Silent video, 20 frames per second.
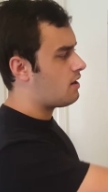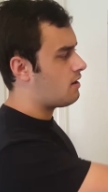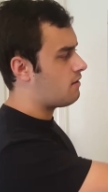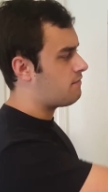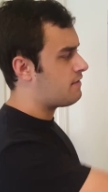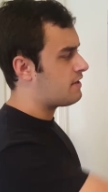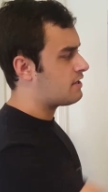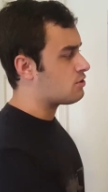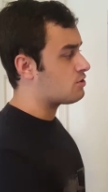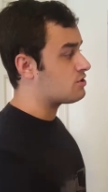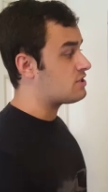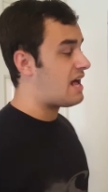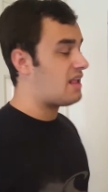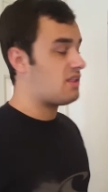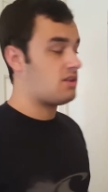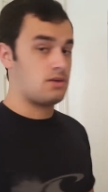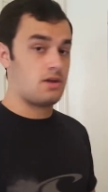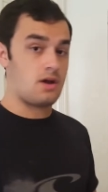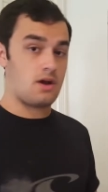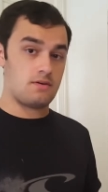Viktor
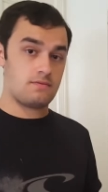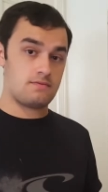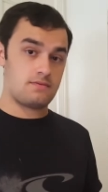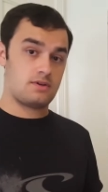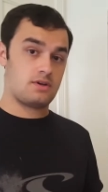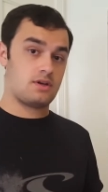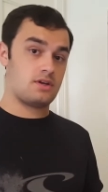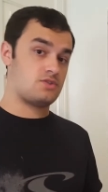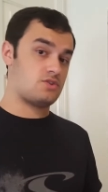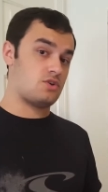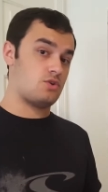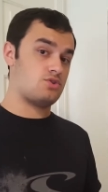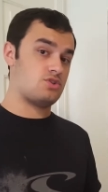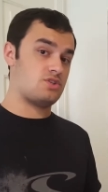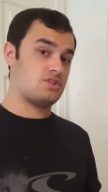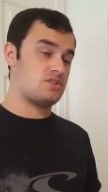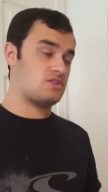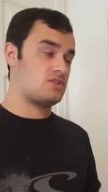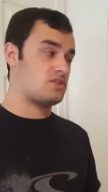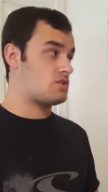Talanov, a
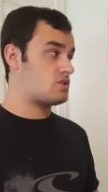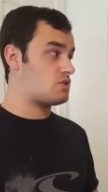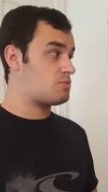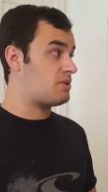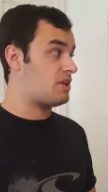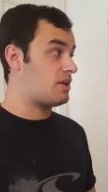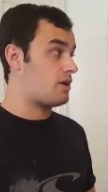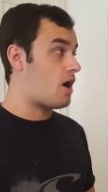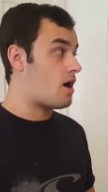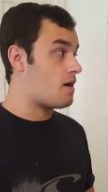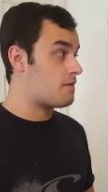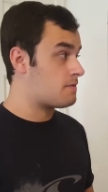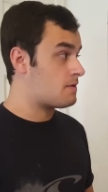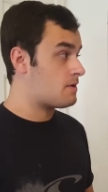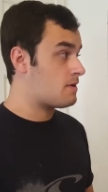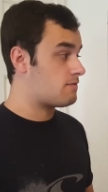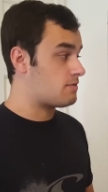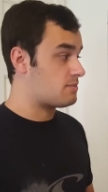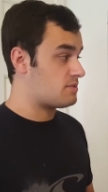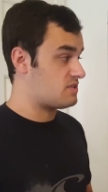socialist, split off
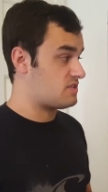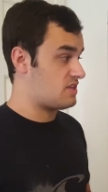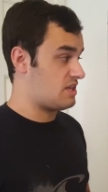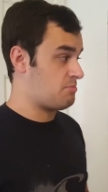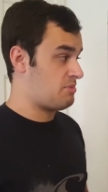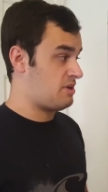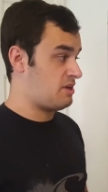from the St.